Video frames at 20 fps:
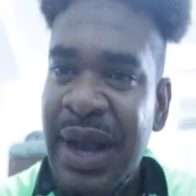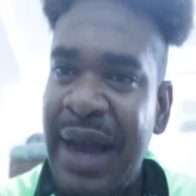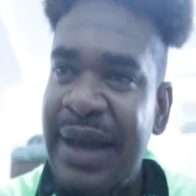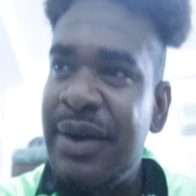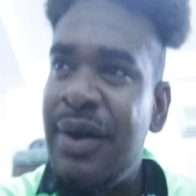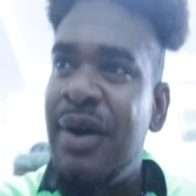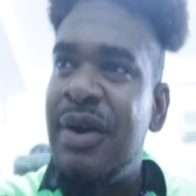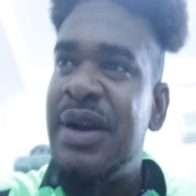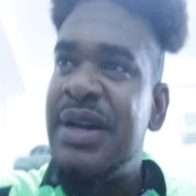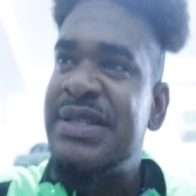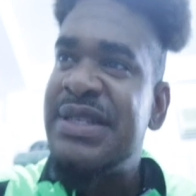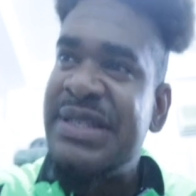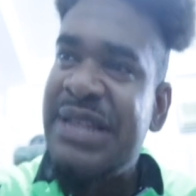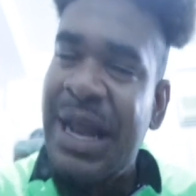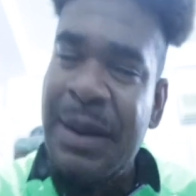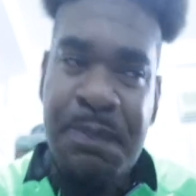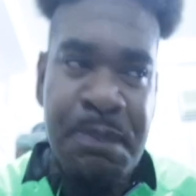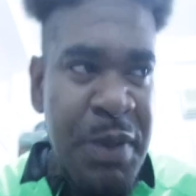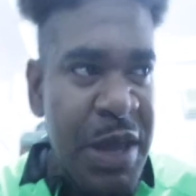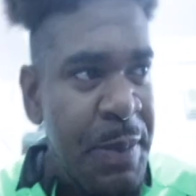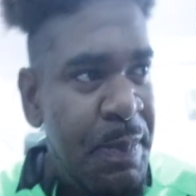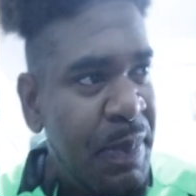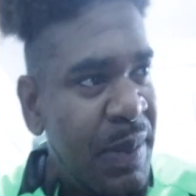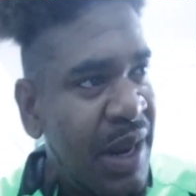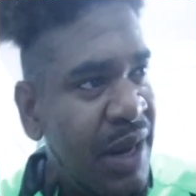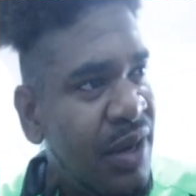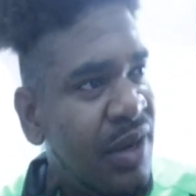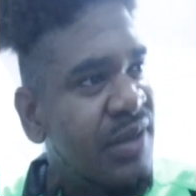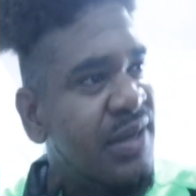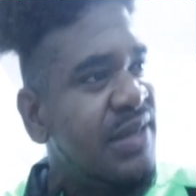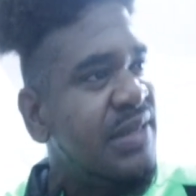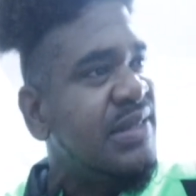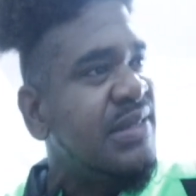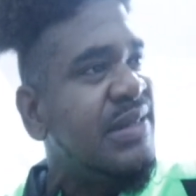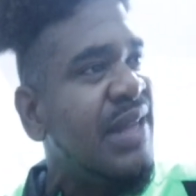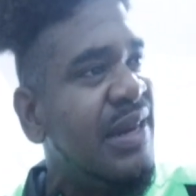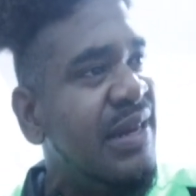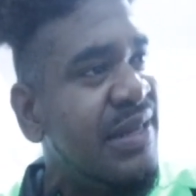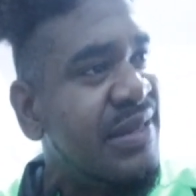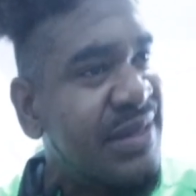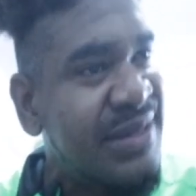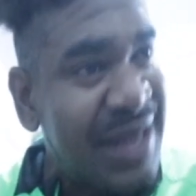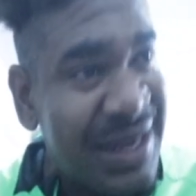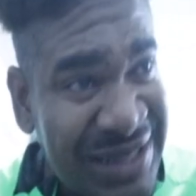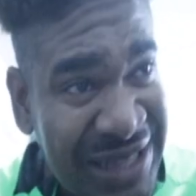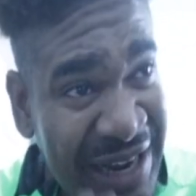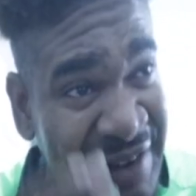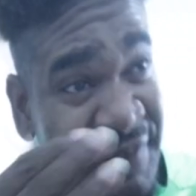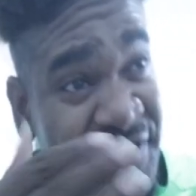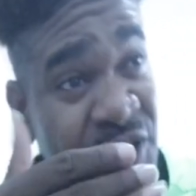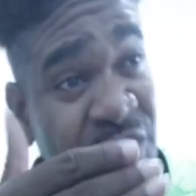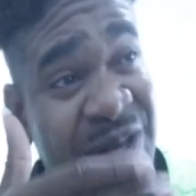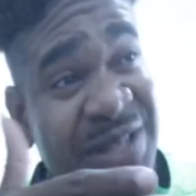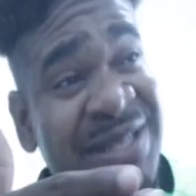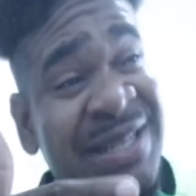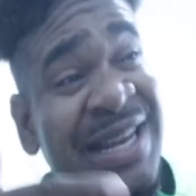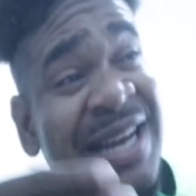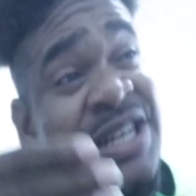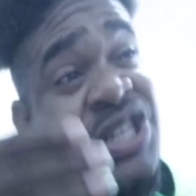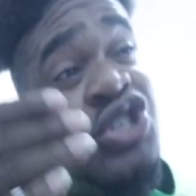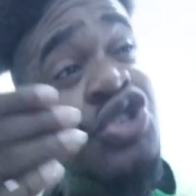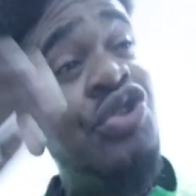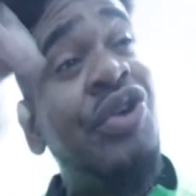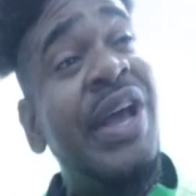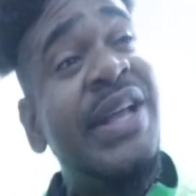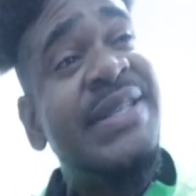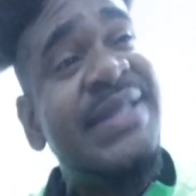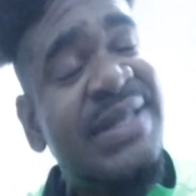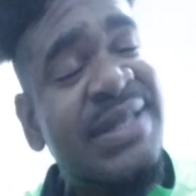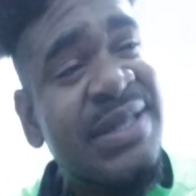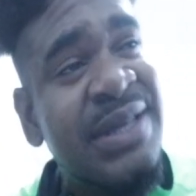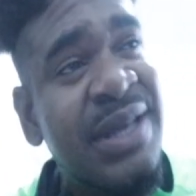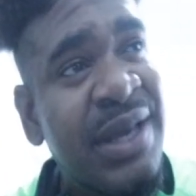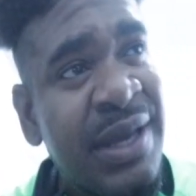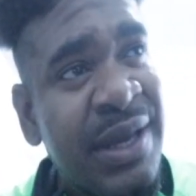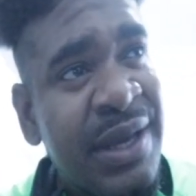and understand people and understand the sector and even understand the trends